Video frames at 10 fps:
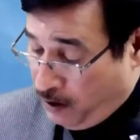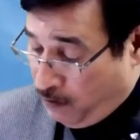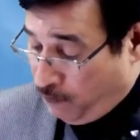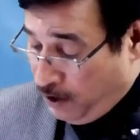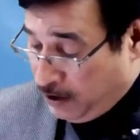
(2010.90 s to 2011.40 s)

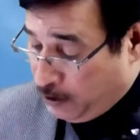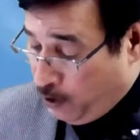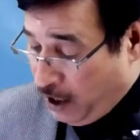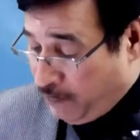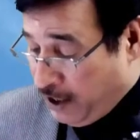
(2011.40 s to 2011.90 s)
Once you
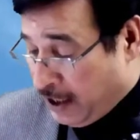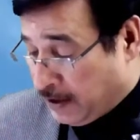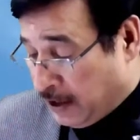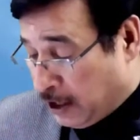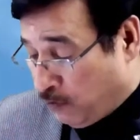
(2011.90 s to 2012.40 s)
have
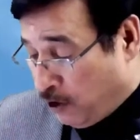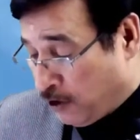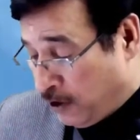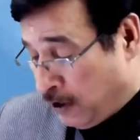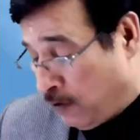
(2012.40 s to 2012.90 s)
assets for
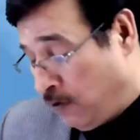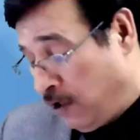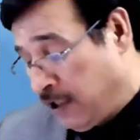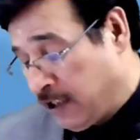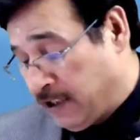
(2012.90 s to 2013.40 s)

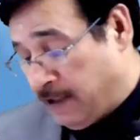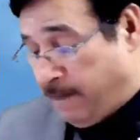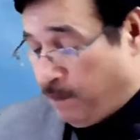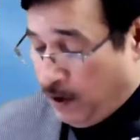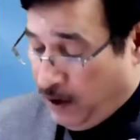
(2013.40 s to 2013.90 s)
shareholders,
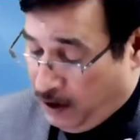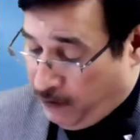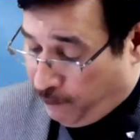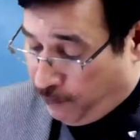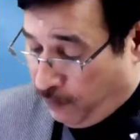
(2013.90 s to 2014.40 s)

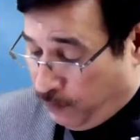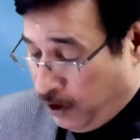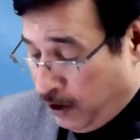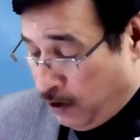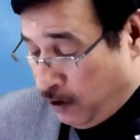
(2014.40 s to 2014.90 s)
from
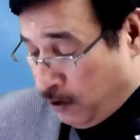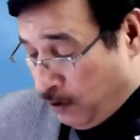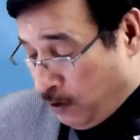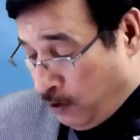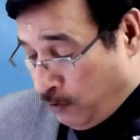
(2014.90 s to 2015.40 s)
there on
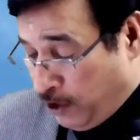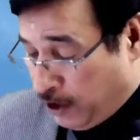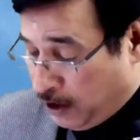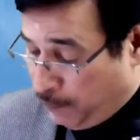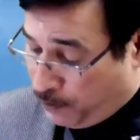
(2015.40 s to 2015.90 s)
you will
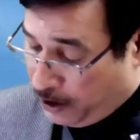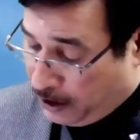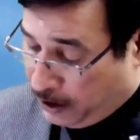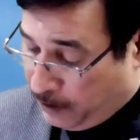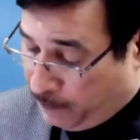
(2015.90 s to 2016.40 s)

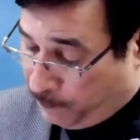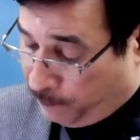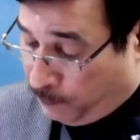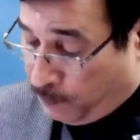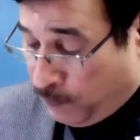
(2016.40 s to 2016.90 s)
subtract
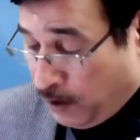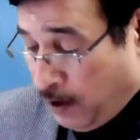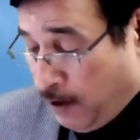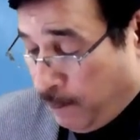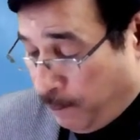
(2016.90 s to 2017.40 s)

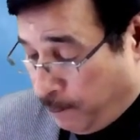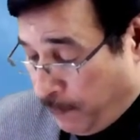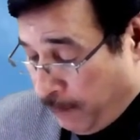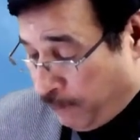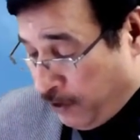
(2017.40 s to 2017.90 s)

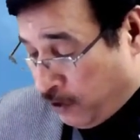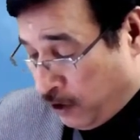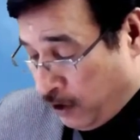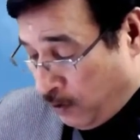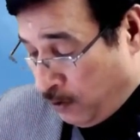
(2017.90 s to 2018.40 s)
preference
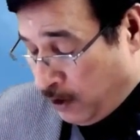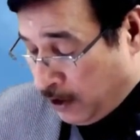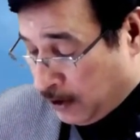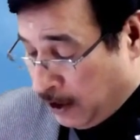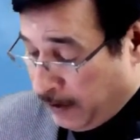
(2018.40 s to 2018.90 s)

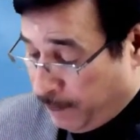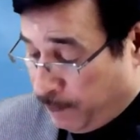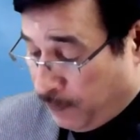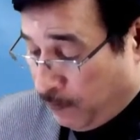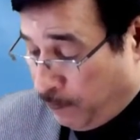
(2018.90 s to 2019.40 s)
shareholders claim.
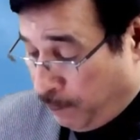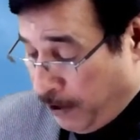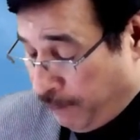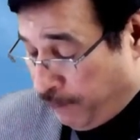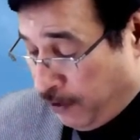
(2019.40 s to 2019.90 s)

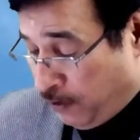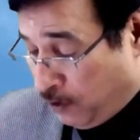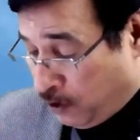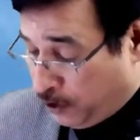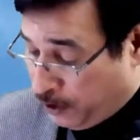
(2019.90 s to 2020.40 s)
Preference
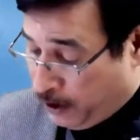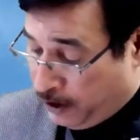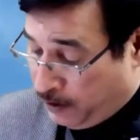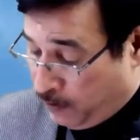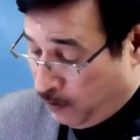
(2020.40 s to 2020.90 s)

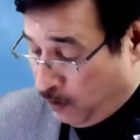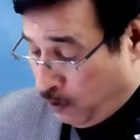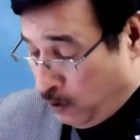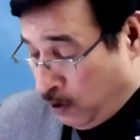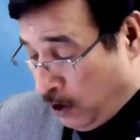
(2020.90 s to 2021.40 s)

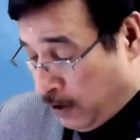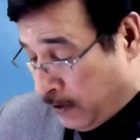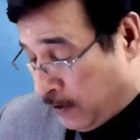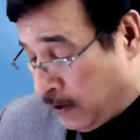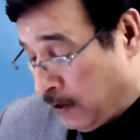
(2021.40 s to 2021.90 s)

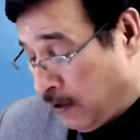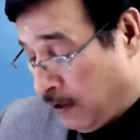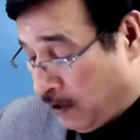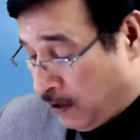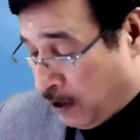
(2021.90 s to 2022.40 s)
shareholders
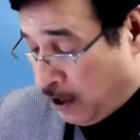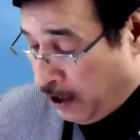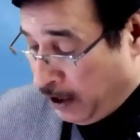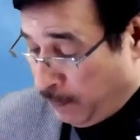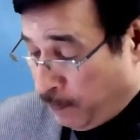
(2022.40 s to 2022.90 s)
claim.